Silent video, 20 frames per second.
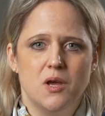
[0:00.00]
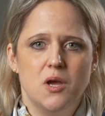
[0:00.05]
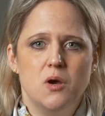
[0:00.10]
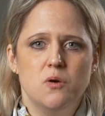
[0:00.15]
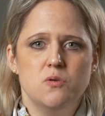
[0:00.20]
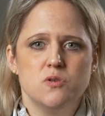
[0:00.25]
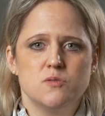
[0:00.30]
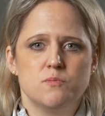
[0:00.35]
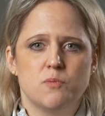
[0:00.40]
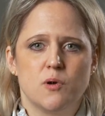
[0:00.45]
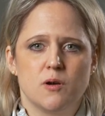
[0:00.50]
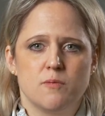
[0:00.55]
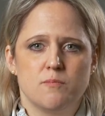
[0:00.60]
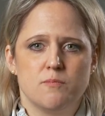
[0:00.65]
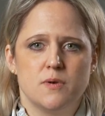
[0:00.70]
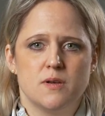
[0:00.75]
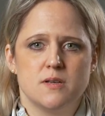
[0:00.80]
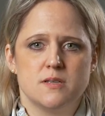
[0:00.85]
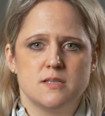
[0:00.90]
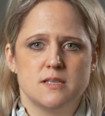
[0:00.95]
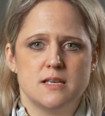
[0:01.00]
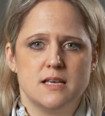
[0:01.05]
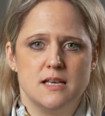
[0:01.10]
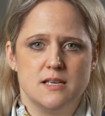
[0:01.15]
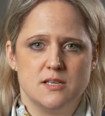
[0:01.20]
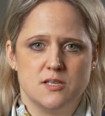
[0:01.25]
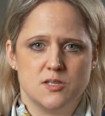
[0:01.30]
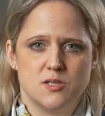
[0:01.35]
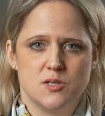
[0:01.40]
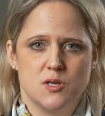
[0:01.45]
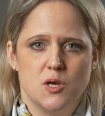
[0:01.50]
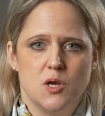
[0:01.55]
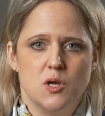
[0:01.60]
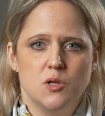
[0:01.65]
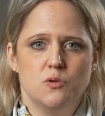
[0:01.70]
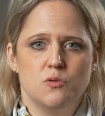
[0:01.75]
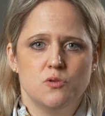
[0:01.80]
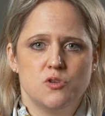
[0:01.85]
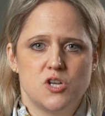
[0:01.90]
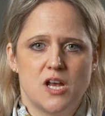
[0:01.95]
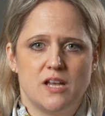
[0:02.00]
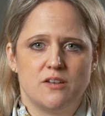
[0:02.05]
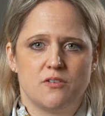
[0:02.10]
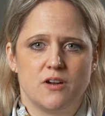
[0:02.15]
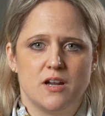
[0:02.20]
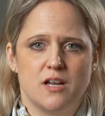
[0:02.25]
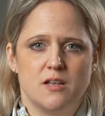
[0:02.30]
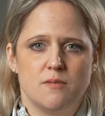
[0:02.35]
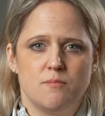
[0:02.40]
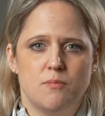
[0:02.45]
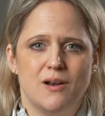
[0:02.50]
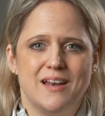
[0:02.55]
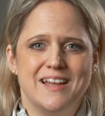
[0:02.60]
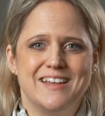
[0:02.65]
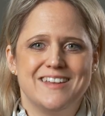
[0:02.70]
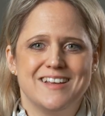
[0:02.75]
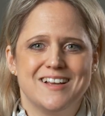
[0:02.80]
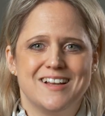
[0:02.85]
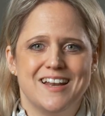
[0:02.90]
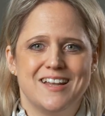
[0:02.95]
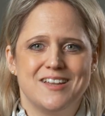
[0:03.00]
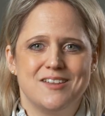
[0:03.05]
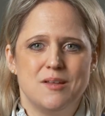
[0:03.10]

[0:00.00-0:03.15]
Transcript: whose purpose is to generate political and